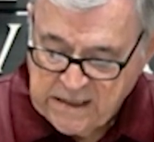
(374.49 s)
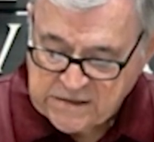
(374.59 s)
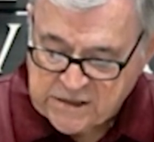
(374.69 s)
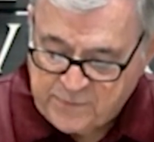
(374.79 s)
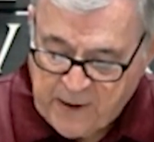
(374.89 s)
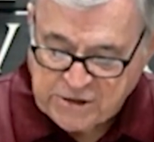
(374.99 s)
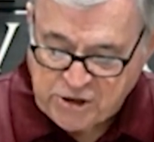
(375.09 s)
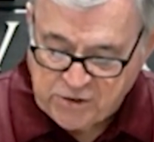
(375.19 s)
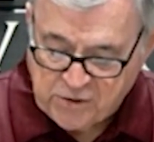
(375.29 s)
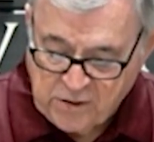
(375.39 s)

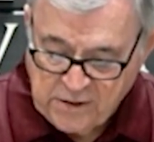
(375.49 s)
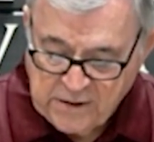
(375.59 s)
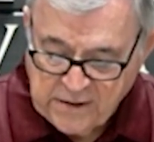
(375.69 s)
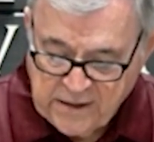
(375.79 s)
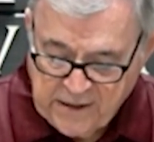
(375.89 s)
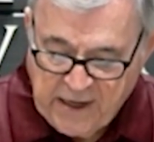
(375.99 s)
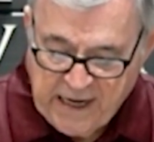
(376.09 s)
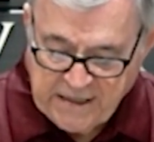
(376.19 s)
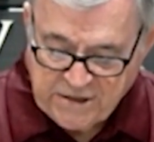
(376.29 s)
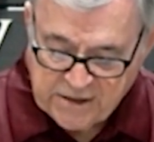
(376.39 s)
special
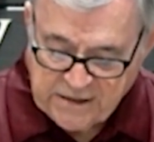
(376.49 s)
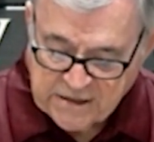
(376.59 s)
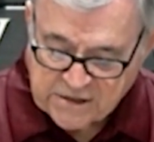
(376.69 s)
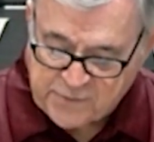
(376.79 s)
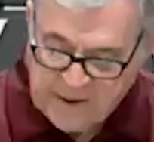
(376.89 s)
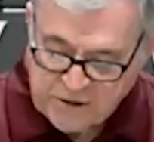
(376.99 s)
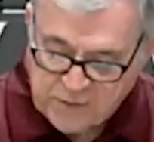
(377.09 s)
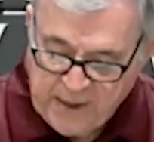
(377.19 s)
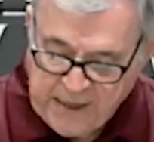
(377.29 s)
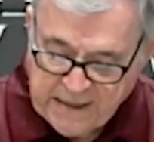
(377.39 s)
nation, his
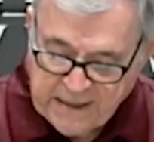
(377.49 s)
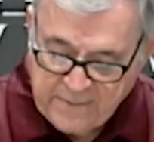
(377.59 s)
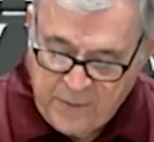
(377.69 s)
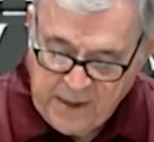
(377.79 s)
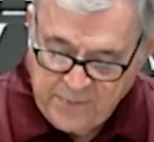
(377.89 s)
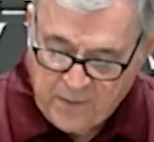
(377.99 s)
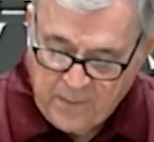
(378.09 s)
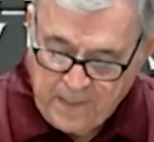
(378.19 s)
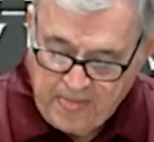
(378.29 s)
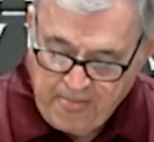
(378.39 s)
special people.